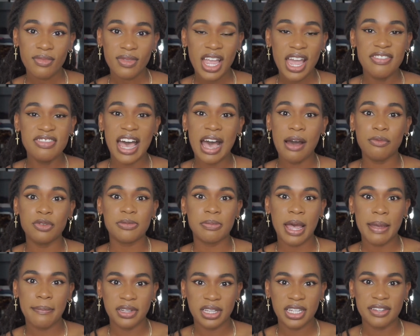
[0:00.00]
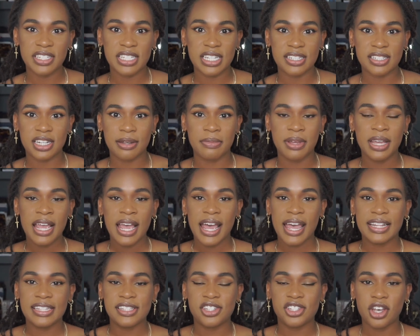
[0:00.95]
And that was my belief system.
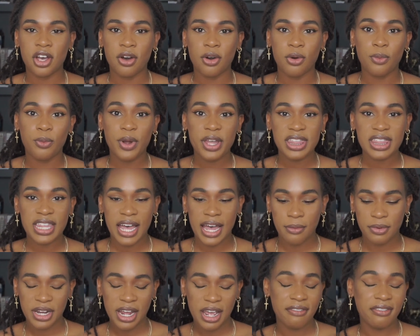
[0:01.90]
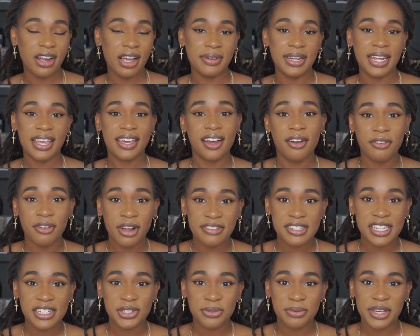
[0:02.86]
And so with that, whenever I would hit a rough
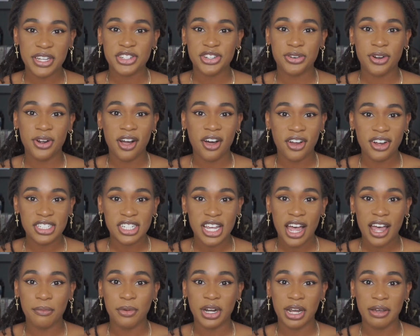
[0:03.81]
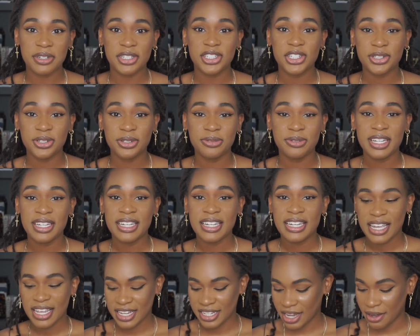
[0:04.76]
situation or a hard time, what I would do
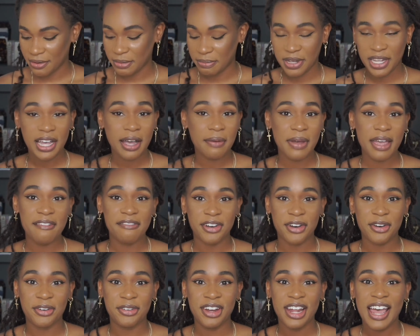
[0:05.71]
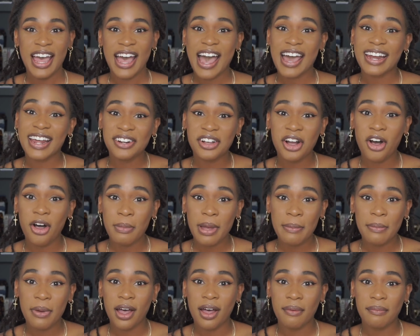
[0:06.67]
is I would pick up my phone and I'd call
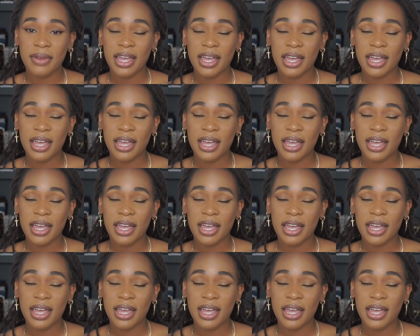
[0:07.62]
my mom.